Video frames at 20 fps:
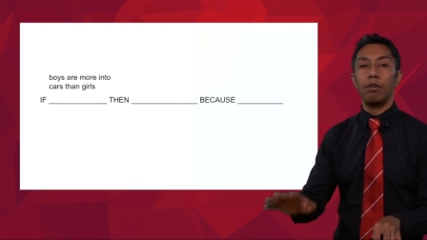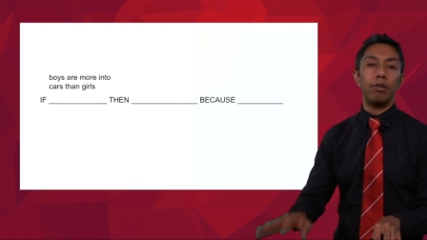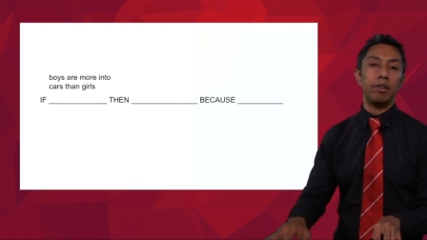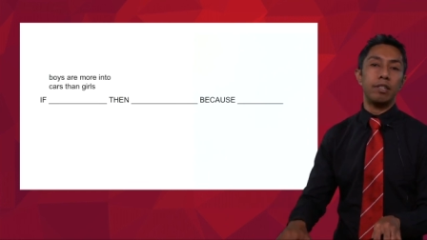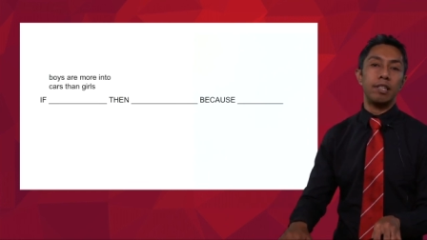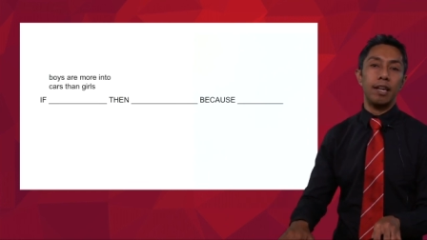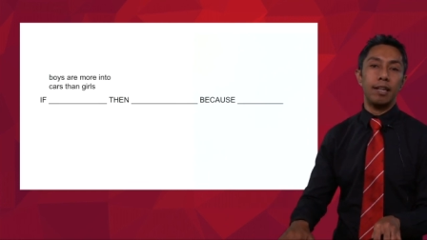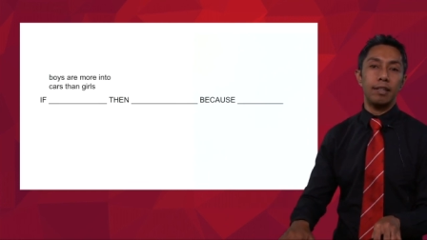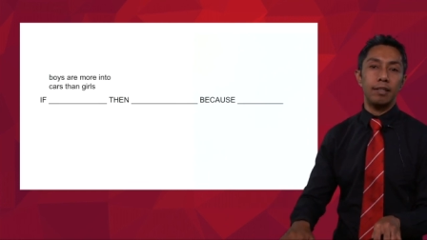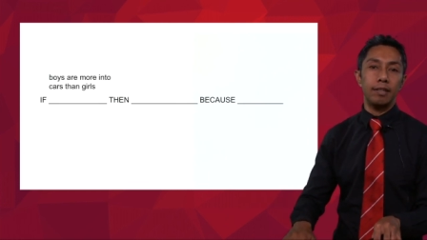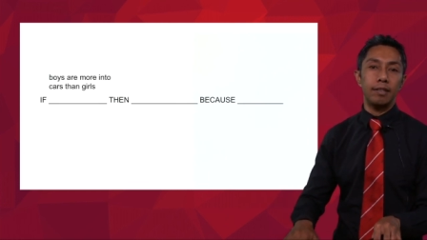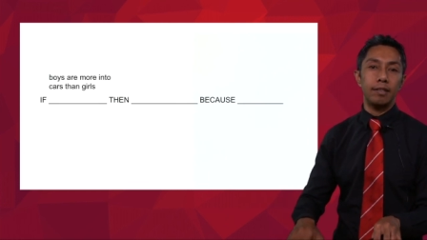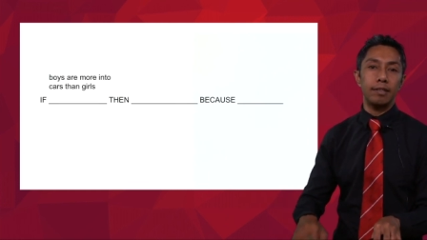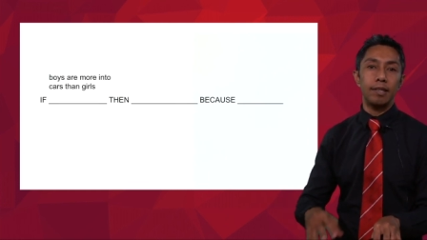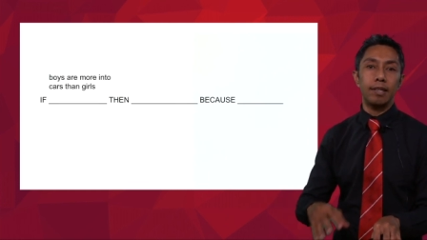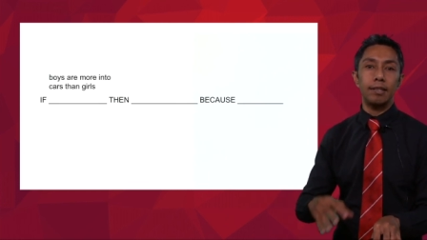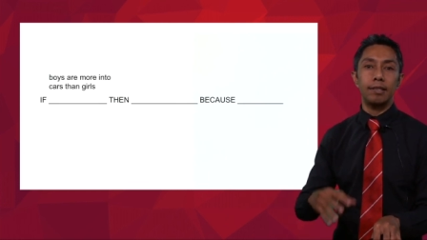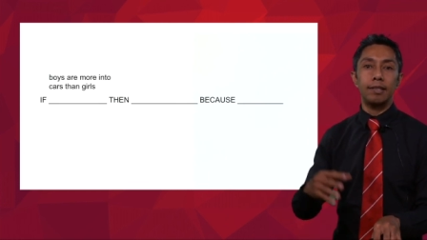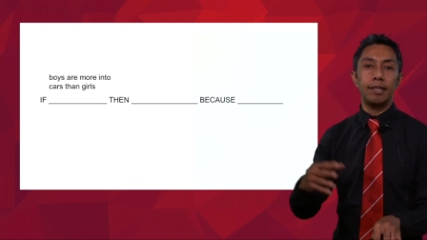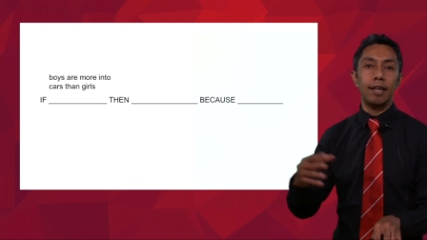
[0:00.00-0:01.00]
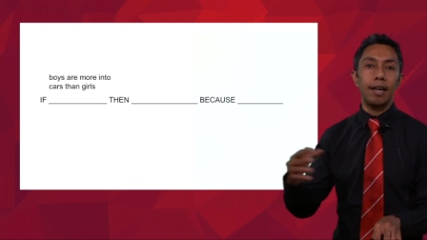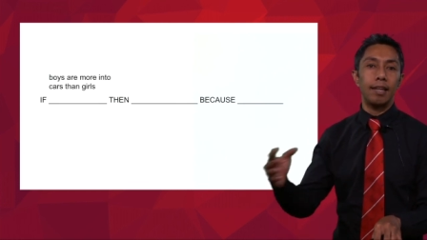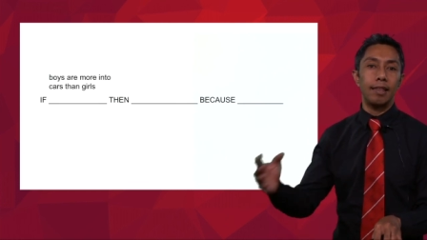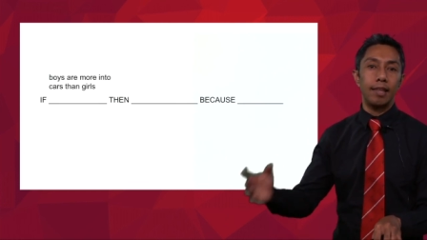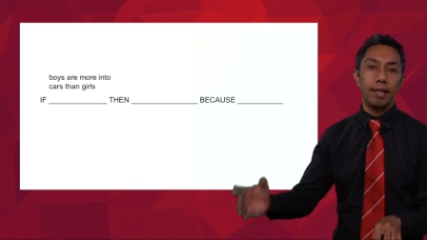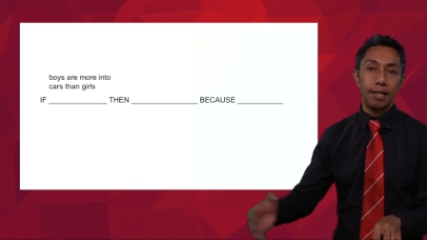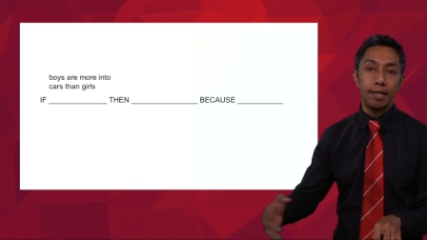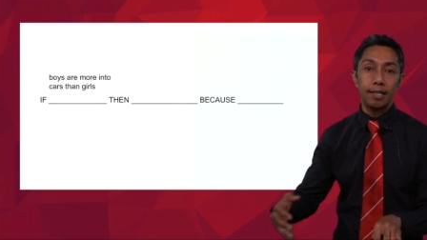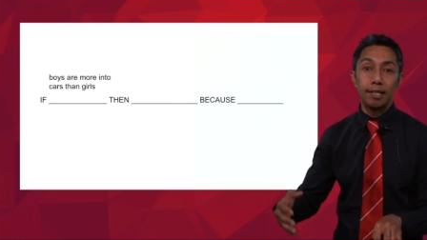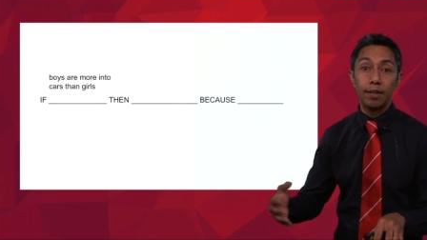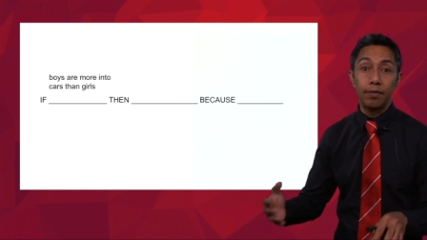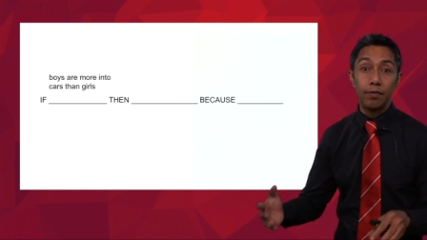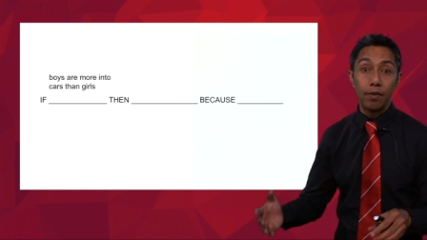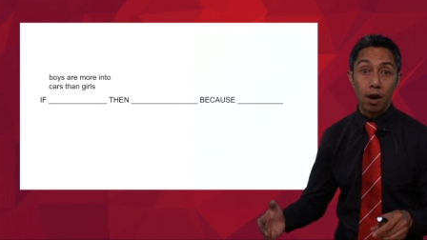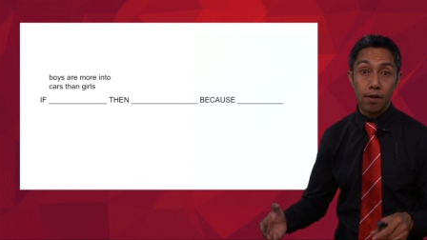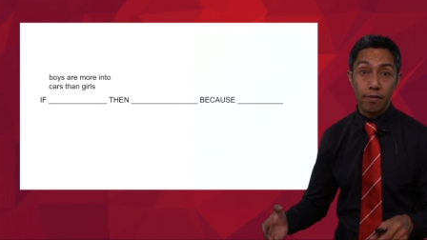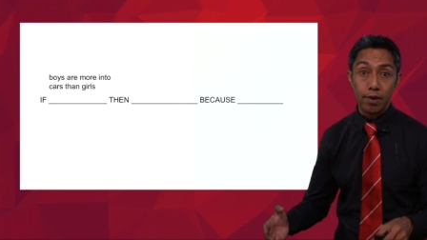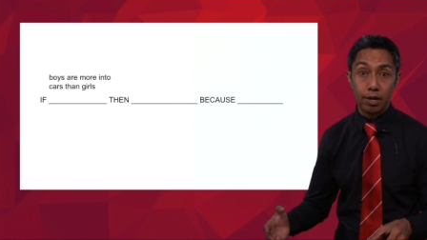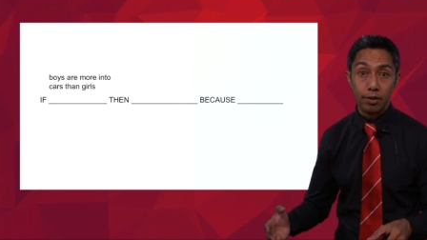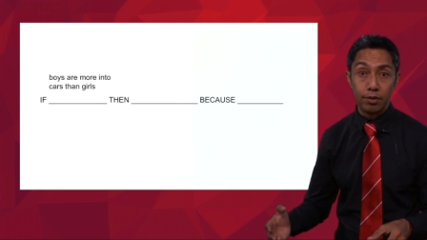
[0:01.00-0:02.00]
attendance at, say, the Indy
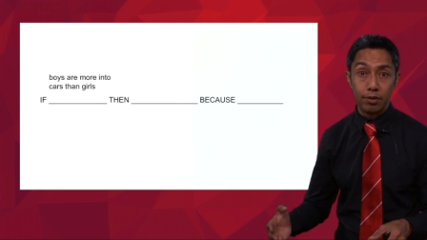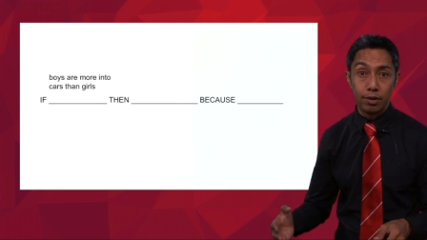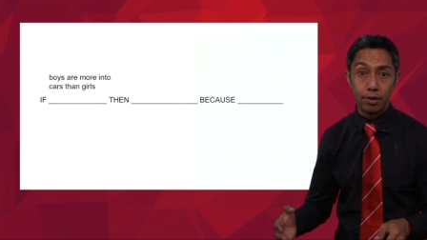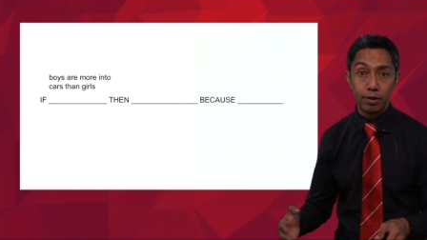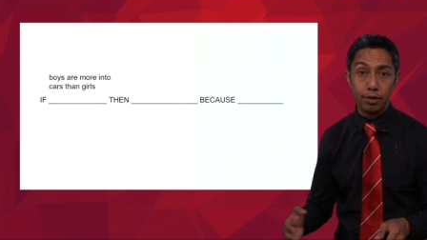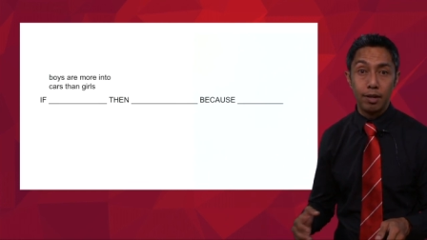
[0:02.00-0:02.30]
500.